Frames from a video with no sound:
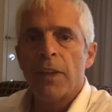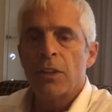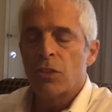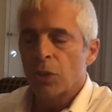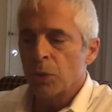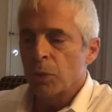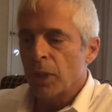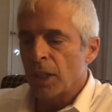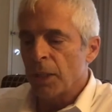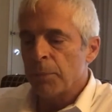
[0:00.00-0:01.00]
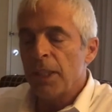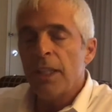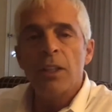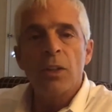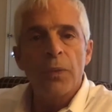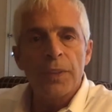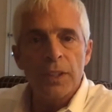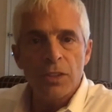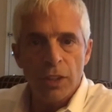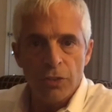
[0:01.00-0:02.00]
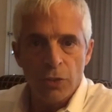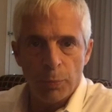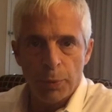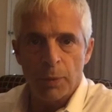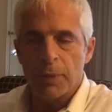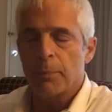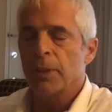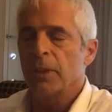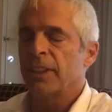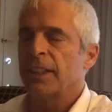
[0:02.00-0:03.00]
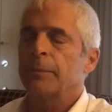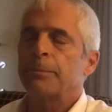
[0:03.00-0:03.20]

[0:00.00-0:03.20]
to heal the intestinal permeability.